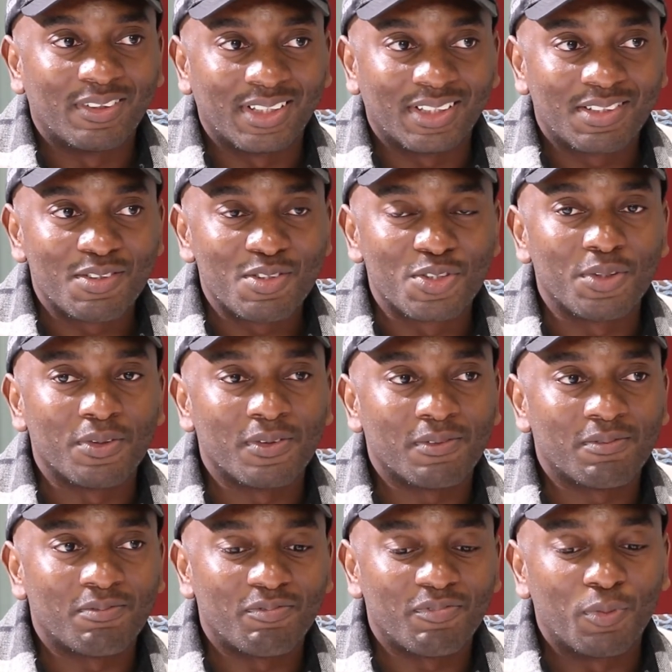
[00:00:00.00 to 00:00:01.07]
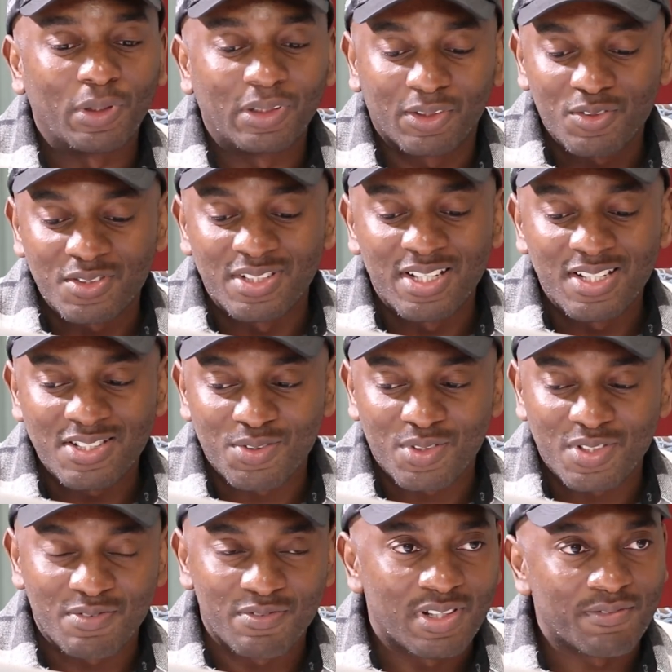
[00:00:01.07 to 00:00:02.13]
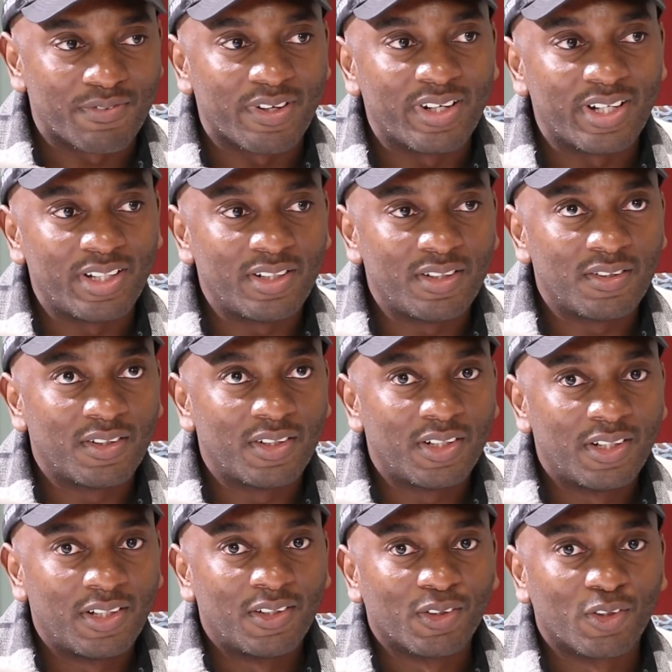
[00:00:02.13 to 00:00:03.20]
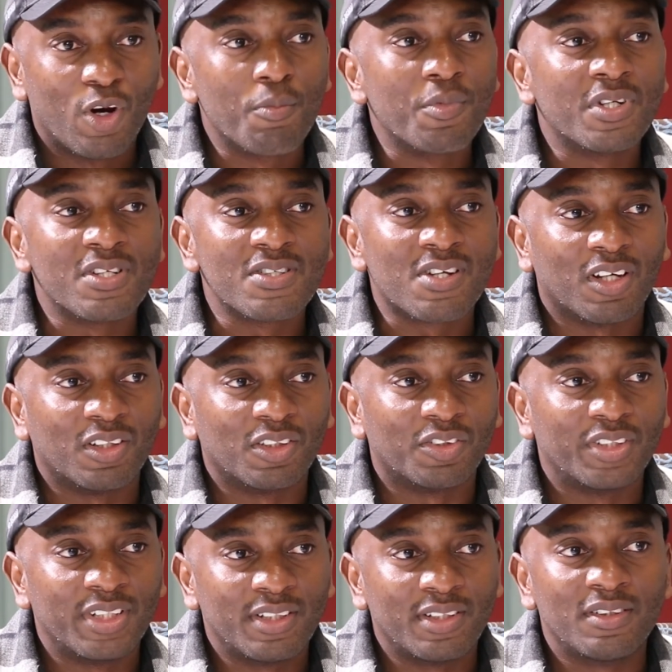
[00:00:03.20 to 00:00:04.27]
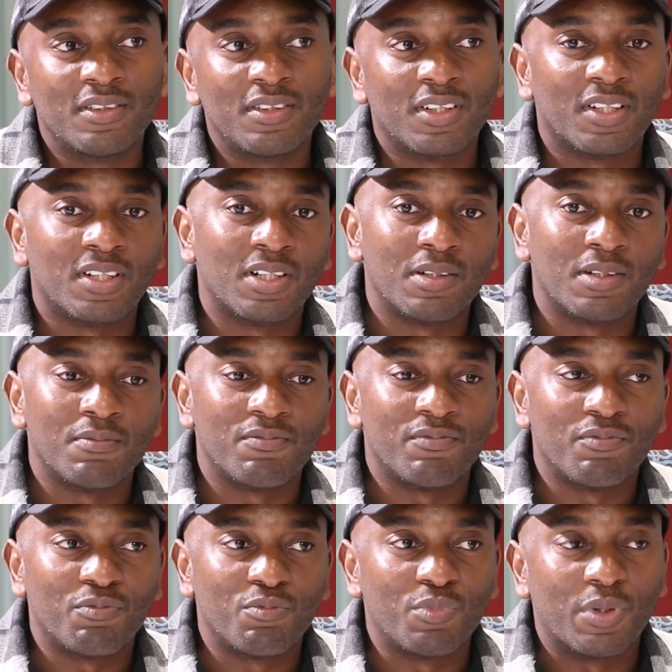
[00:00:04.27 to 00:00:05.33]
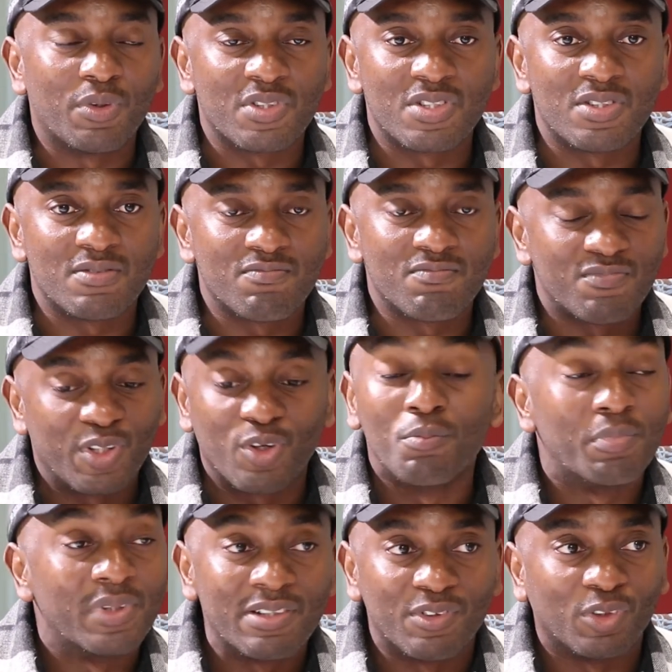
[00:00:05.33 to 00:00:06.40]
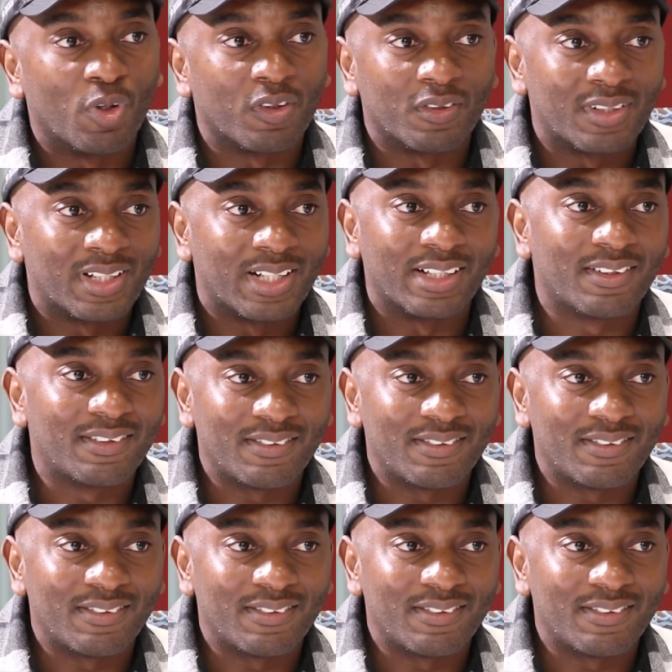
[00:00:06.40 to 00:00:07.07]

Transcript: Right. So, those days it was a very communist country. They don't believe in God. Like,